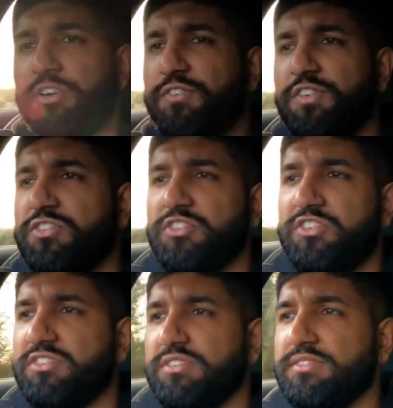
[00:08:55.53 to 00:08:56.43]
know if it's
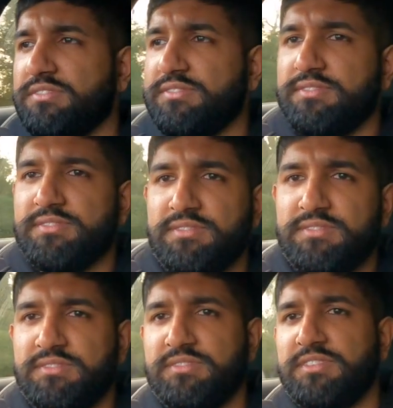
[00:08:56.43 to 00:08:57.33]
just
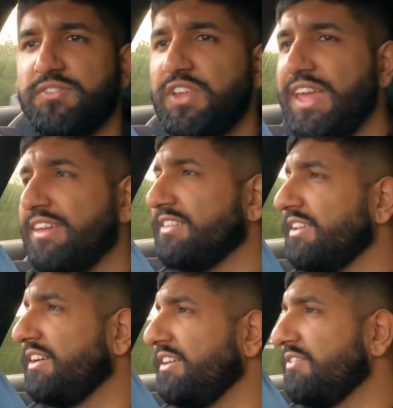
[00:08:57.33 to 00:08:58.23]
they've taken
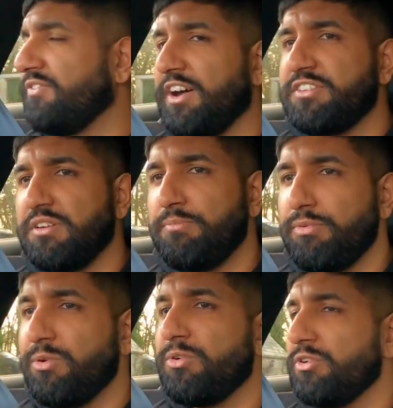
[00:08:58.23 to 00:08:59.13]
that advice on
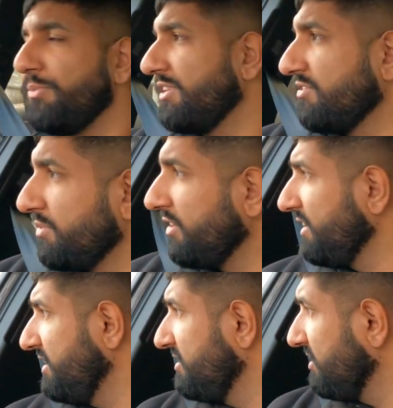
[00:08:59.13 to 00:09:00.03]
board or because we're on
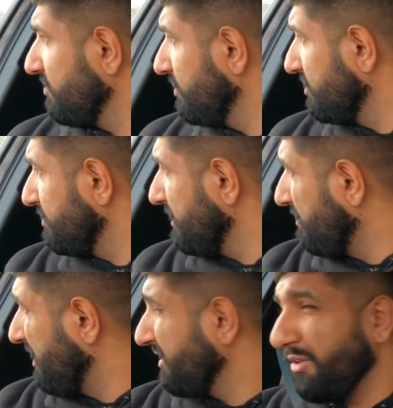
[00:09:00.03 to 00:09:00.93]
18-inch wheels, but then
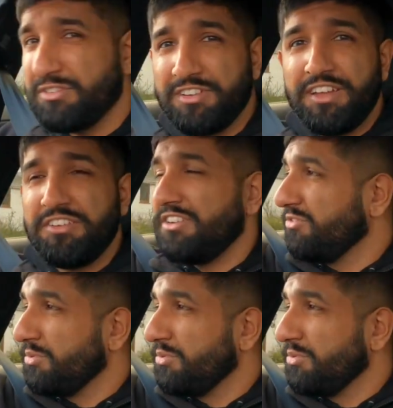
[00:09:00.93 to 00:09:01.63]
my car was on 18-inch